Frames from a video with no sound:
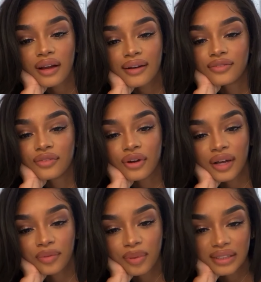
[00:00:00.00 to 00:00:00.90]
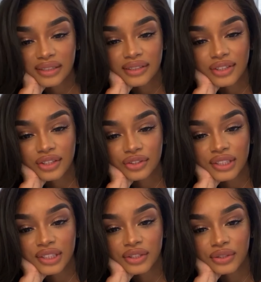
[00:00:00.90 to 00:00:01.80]
I've not had plastic
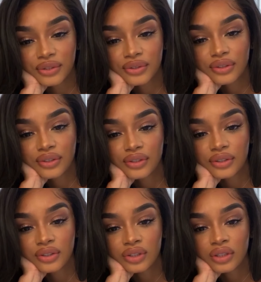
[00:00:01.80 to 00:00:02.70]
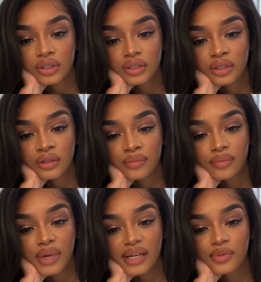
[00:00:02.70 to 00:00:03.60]
surgery, no.
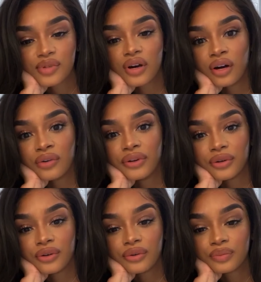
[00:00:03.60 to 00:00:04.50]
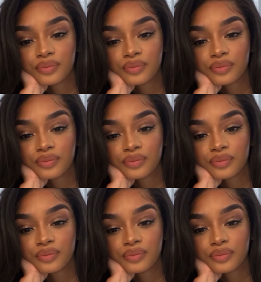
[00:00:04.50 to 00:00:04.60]
My lips are real.